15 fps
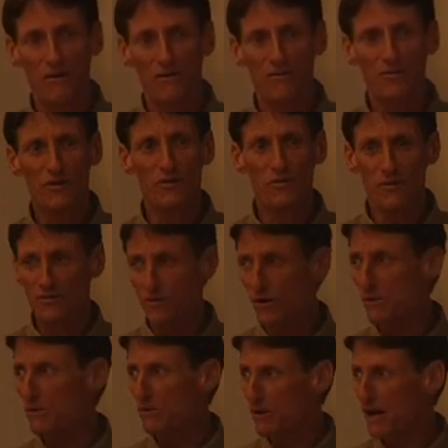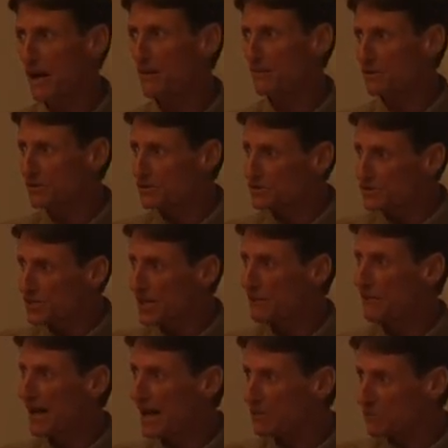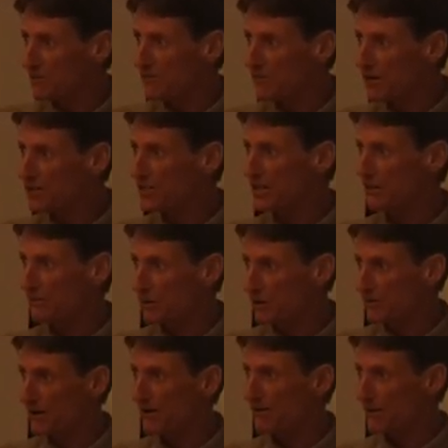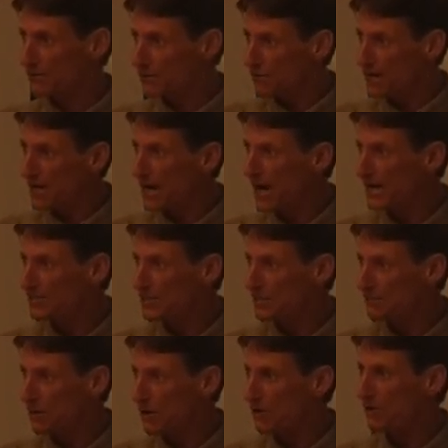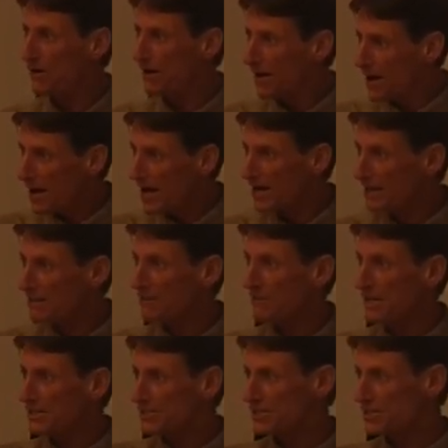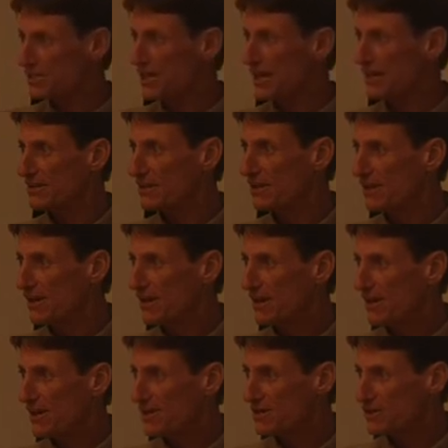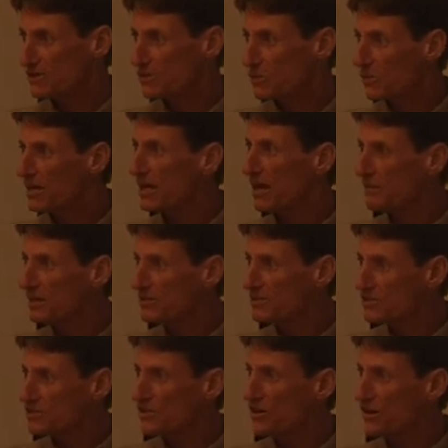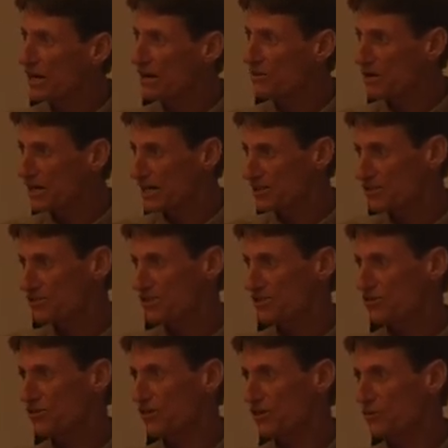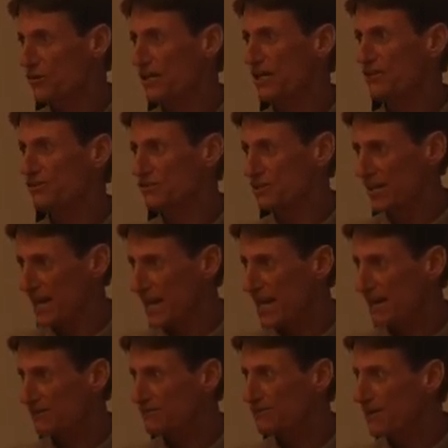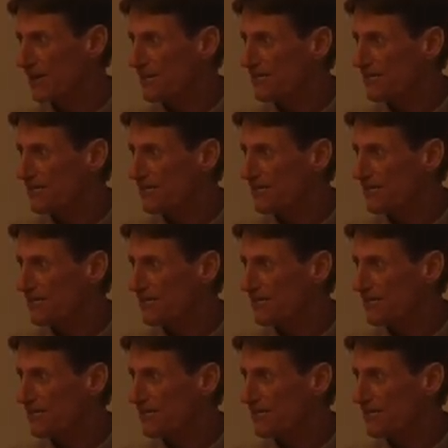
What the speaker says: So normally what I would do is scent them as we're fishing them. You know, if I've got 3 guys in the boat, I give them each a scent. You know, so one guy will be using sardine, one guy's using tuna, one guy's using anise.